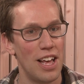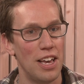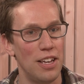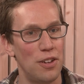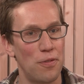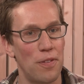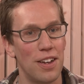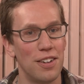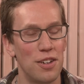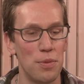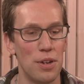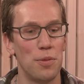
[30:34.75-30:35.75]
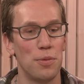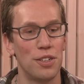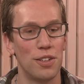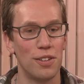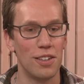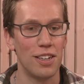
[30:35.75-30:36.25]
it's fun to be able
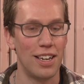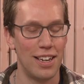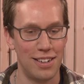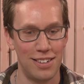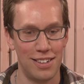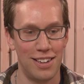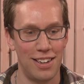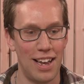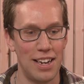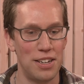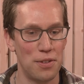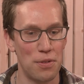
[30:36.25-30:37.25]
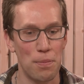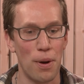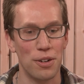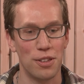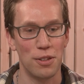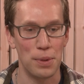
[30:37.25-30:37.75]
to look at at different
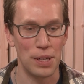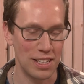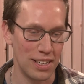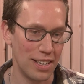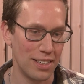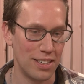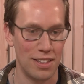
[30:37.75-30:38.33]
parts of the business,